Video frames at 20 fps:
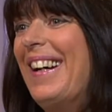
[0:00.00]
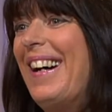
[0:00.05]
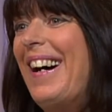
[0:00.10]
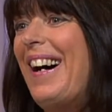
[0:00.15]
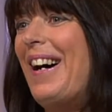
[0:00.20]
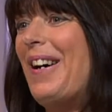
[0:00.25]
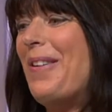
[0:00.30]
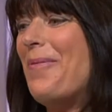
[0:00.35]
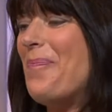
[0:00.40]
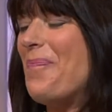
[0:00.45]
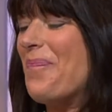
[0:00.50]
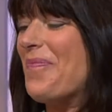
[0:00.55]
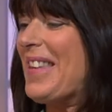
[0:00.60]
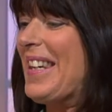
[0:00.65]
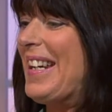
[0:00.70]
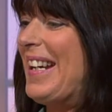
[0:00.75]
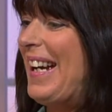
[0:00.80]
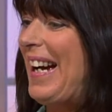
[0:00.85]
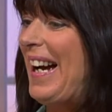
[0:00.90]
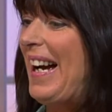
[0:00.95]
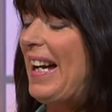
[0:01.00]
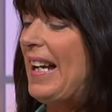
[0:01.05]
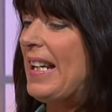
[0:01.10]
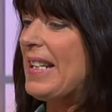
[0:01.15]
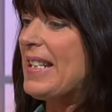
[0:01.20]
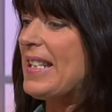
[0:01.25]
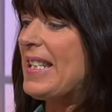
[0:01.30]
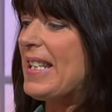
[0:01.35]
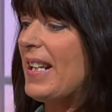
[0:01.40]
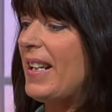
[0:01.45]
Um,
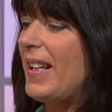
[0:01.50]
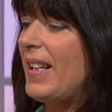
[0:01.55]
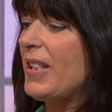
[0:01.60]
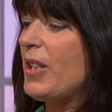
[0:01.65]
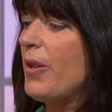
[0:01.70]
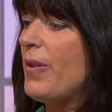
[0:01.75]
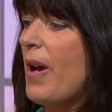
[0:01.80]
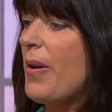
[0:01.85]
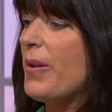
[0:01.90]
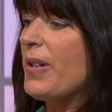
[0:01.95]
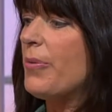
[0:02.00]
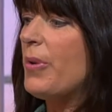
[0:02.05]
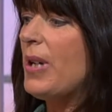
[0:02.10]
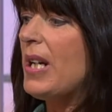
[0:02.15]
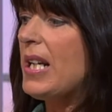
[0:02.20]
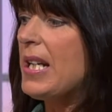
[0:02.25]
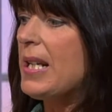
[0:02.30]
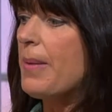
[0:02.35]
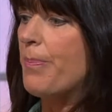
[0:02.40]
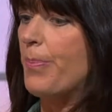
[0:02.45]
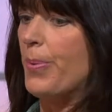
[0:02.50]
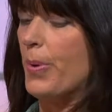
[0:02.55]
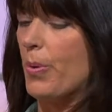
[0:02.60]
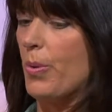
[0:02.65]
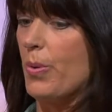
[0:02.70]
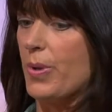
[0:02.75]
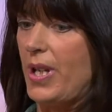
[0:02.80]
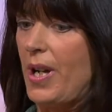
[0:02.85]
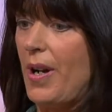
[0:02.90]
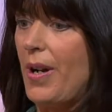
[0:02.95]
and, uh, you know, it really
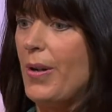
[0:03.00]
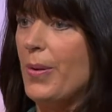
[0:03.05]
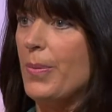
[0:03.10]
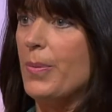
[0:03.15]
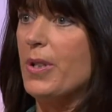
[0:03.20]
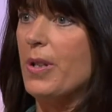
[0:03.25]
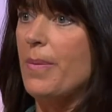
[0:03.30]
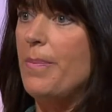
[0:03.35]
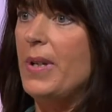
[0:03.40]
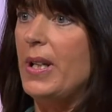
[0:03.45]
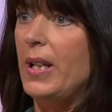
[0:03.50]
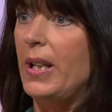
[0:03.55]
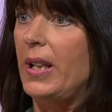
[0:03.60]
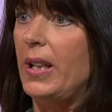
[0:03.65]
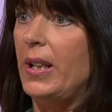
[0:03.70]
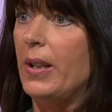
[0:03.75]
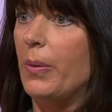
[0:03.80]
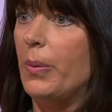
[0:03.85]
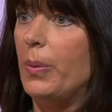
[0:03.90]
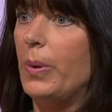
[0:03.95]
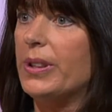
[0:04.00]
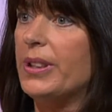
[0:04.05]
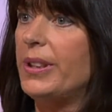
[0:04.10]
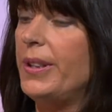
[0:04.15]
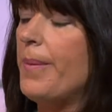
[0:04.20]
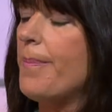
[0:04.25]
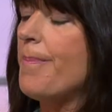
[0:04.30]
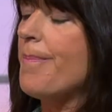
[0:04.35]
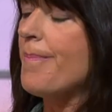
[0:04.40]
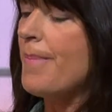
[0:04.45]
brought home to me what
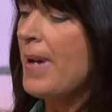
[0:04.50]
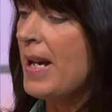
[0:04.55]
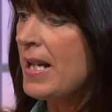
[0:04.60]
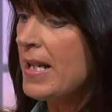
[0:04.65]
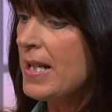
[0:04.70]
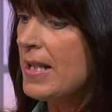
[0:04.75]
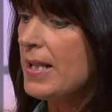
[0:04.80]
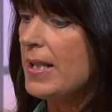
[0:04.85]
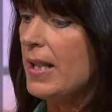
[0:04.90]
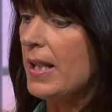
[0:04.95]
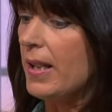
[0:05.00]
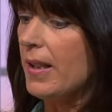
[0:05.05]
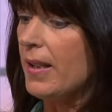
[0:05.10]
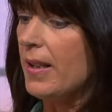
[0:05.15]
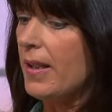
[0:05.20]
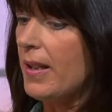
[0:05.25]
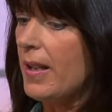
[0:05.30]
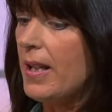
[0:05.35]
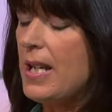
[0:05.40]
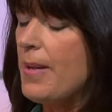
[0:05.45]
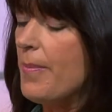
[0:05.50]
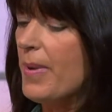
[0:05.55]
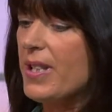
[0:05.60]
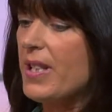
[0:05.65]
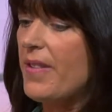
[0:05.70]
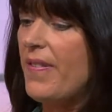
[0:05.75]
an amazing... He must